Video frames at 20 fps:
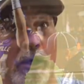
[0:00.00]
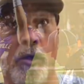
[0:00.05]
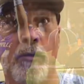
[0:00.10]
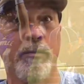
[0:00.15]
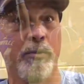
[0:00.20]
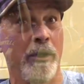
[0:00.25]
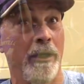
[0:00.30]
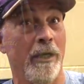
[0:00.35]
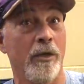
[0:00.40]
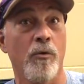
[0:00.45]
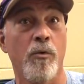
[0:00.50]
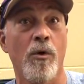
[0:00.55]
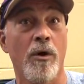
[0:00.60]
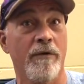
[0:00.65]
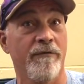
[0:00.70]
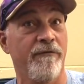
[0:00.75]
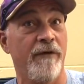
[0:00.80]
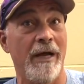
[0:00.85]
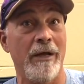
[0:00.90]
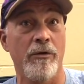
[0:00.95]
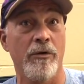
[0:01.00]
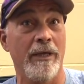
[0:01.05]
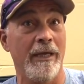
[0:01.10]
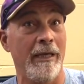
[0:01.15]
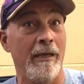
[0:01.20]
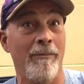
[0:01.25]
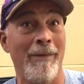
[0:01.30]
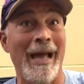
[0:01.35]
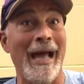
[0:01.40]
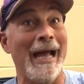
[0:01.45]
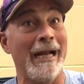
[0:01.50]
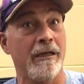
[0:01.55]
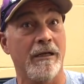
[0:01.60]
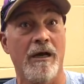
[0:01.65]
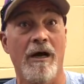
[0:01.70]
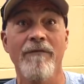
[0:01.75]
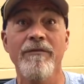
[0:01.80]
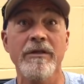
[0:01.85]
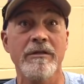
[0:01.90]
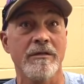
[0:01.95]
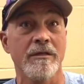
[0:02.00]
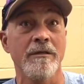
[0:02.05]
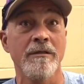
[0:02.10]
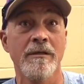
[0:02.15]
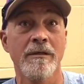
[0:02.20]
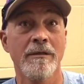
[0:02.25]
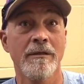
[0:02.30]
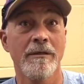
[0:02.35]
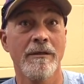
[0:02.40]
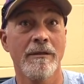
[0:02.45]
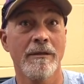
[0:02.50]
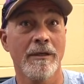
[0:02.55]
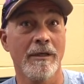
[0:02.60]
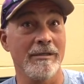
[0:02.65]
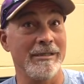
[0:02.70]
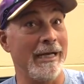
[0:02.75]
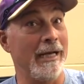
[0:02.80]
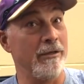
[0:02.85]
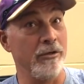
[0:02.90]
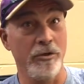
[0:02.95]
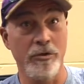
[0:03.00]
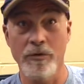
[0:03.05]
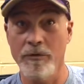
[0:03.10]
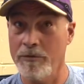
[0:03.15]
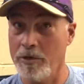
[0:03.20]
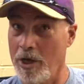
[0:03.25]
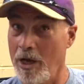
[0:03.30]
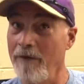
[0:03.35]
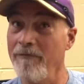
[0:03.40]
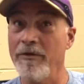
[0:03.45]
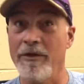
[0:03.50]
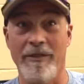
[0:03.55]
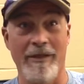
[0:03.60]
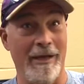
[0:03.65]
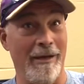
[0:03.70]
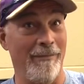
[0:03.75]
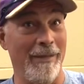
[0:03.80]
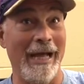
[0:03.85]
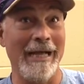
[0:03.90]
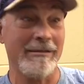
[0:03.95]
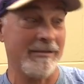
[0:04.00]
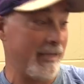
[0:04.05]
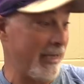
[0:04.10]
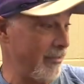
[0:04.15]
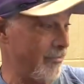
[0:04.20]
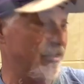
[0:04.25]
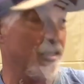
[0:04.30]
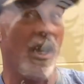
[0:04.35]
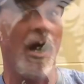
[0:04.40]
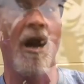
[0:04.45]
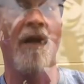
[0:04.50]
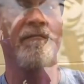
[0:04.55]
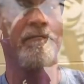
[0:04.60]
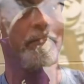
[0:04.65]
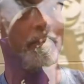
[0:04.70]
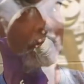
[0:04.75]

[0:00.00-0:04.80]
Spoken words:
go play a quarterfinal game at Covington because you cover them. That's a tough